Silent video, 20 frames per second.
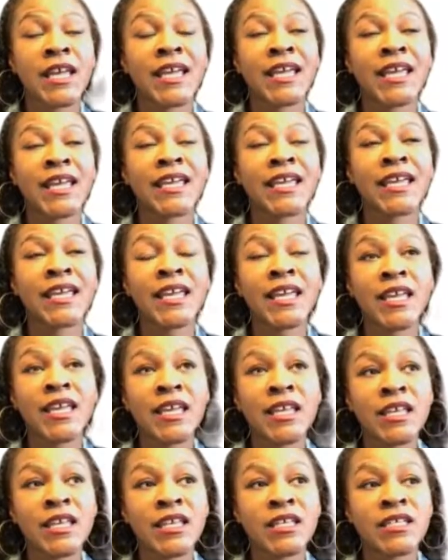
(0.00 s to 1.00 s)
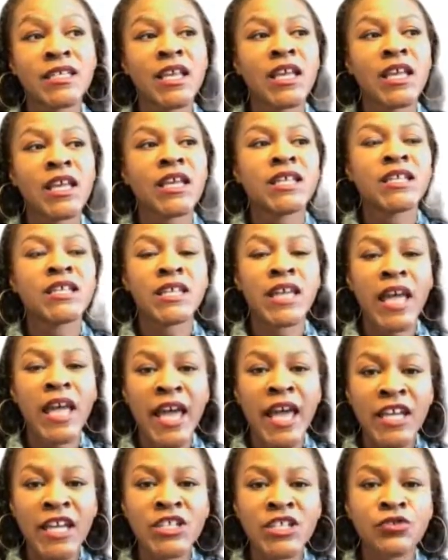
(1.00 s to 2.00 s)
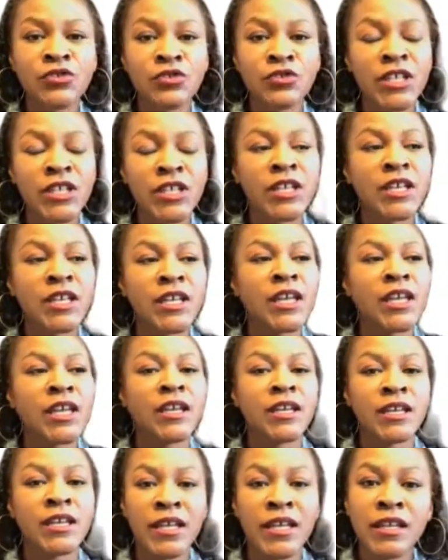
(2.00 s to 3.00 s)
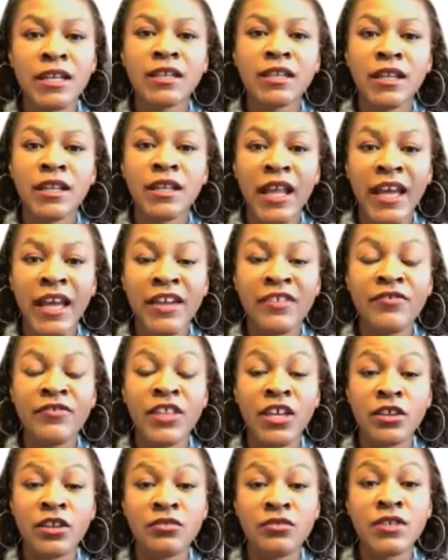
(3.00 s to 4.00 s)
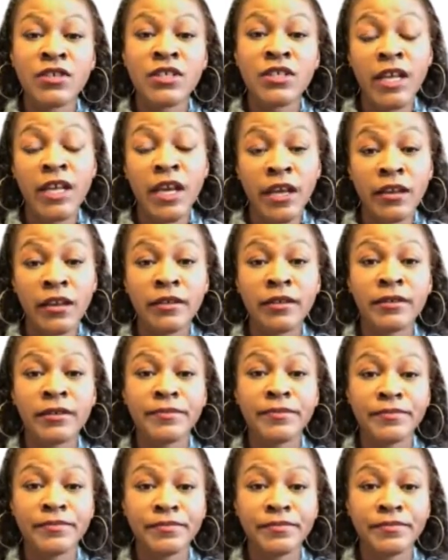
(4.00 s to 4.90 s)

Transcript: and keys to actually getting the life that you desire.